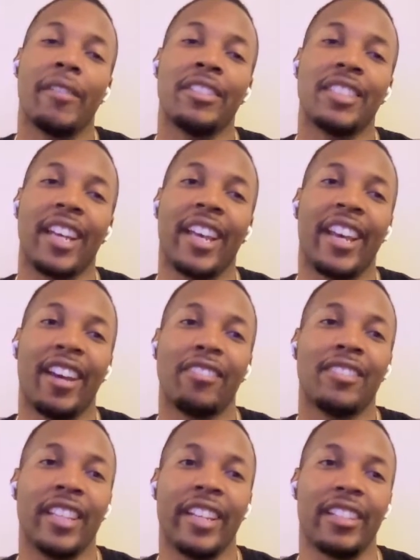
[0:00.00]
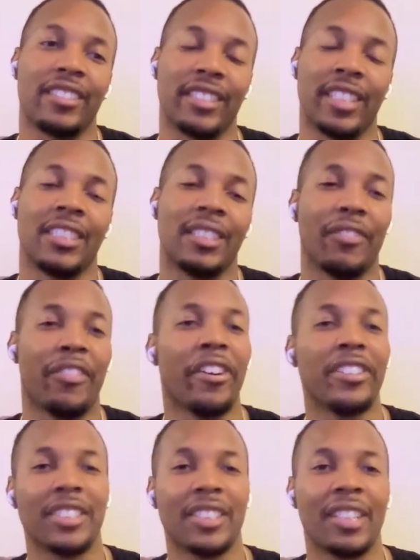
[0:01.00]
there is a healthy, consistent
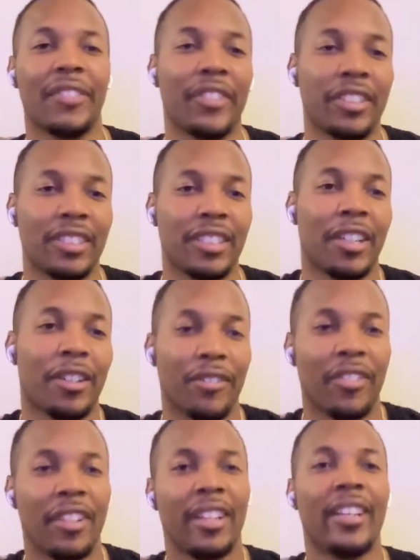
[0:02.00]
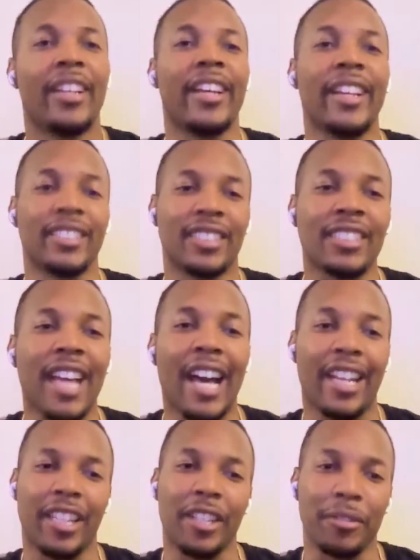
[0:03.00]
version of yourself
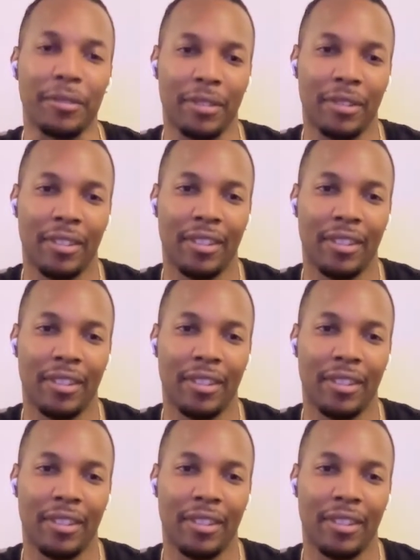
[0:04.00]
inside of you.